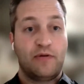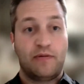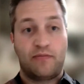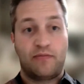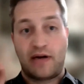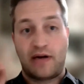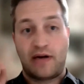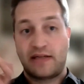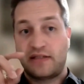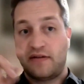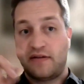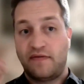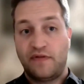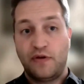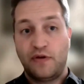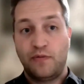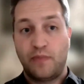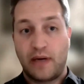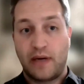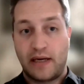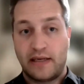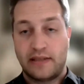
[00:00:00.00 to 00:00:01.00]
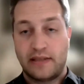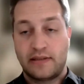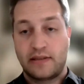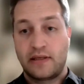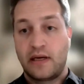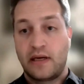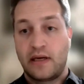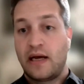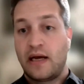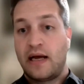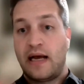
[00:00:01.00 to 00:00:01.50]
We pressed a few
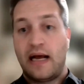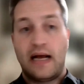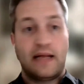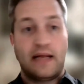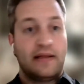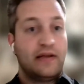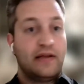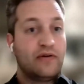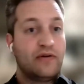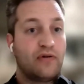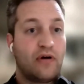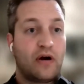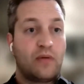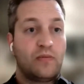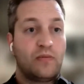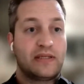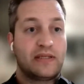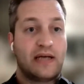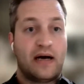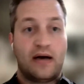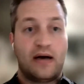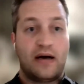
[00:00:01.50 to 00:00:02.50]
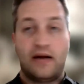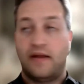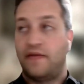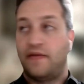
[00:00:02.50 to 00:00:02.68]
buttons, and the alarm was on,